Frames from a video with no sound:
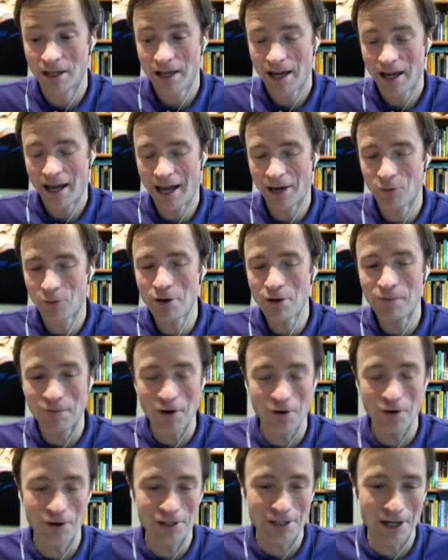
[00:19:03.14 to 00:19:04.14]
and we
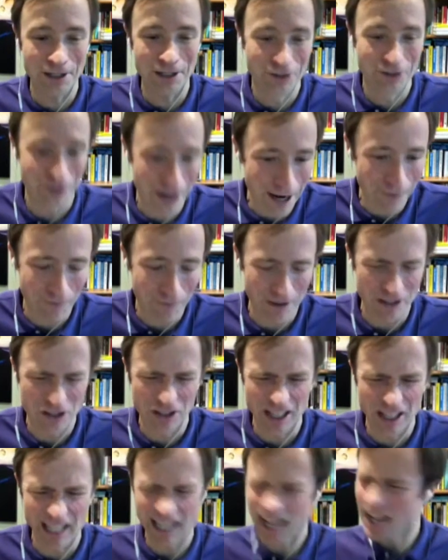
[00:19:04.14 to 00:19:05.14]
focus on graphics. You're
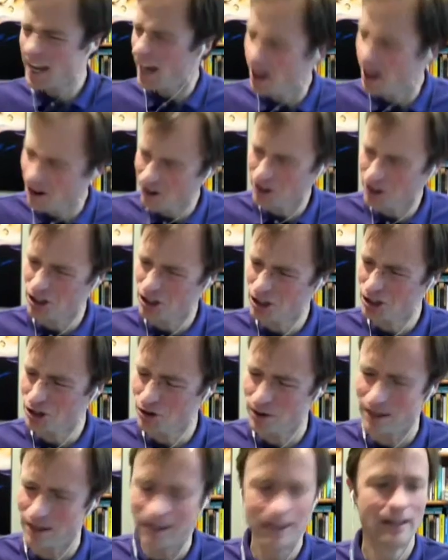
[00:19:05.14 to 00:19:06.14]
like, how could you
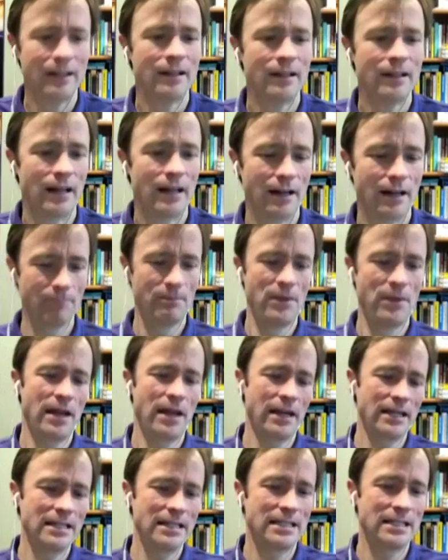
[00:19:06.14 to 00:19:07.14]
do an
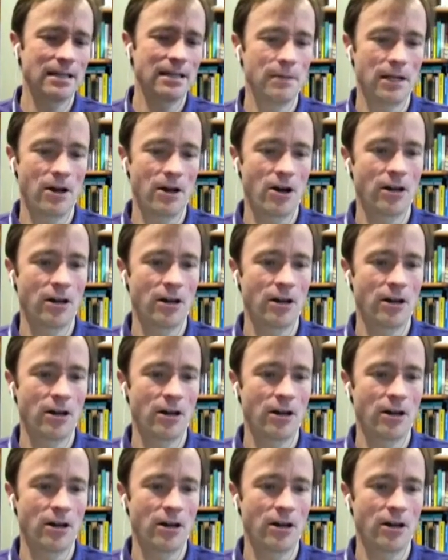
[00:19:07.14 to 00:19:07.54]
exhibit on